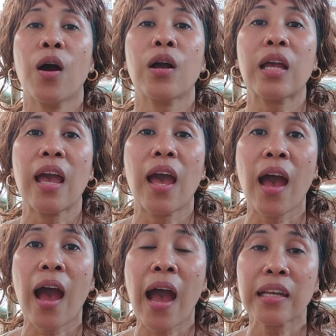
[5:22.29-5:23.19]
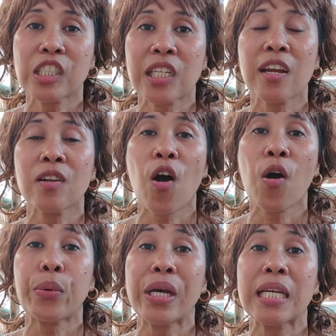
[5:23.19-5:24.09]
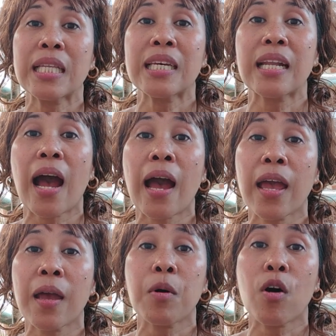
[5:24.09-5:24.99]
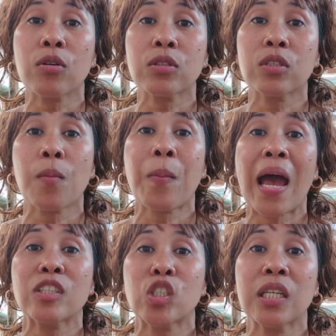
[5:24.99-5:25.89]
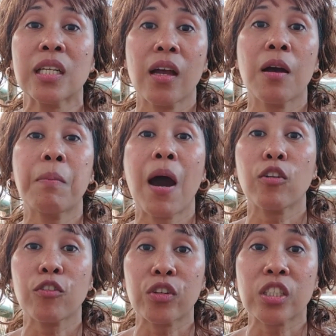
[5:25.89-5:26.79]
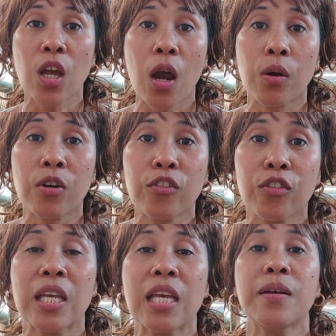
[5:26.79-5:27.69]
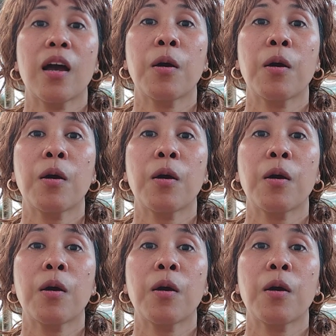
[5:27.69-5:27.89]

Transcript: Okay, I shared already that I am also passionate about photography,